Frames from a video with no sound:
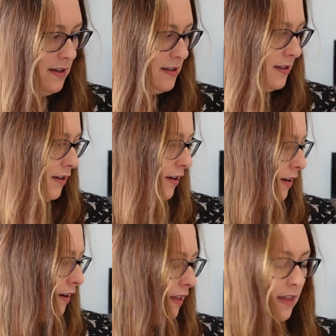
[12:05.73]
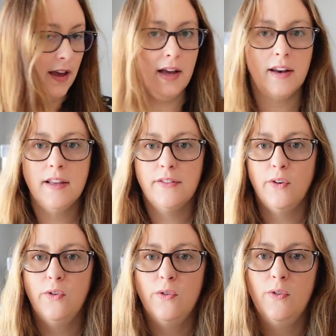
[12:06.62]
So that is
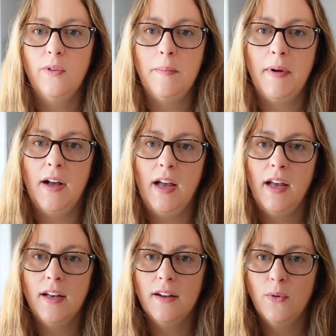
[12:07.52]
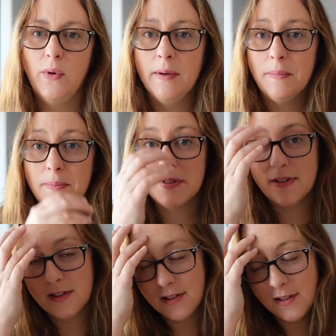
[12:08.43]
all my
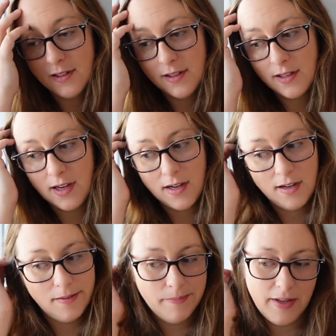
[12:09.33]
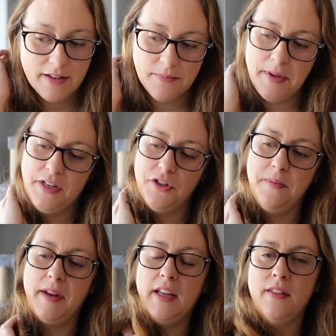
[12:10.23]
whips. There hasn't been too
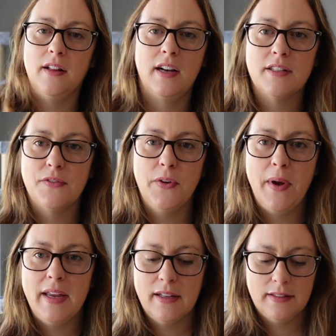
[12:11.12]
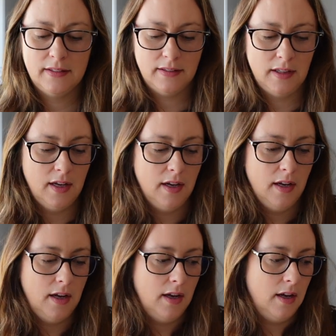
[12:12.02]
many in the last few weeks.
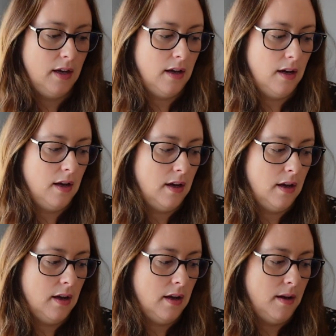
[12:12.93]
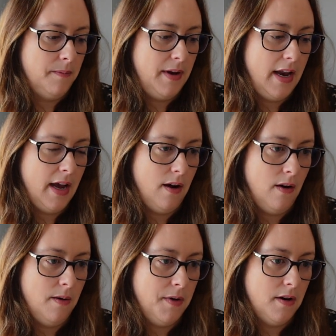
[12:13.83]
Now
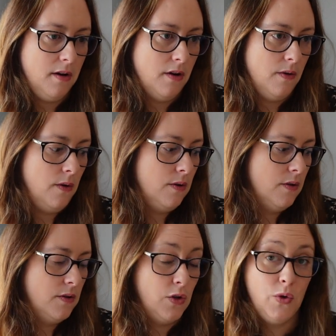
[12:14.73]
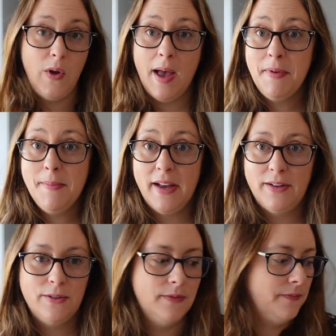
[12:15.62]
I'm going to go on to Happy Mail.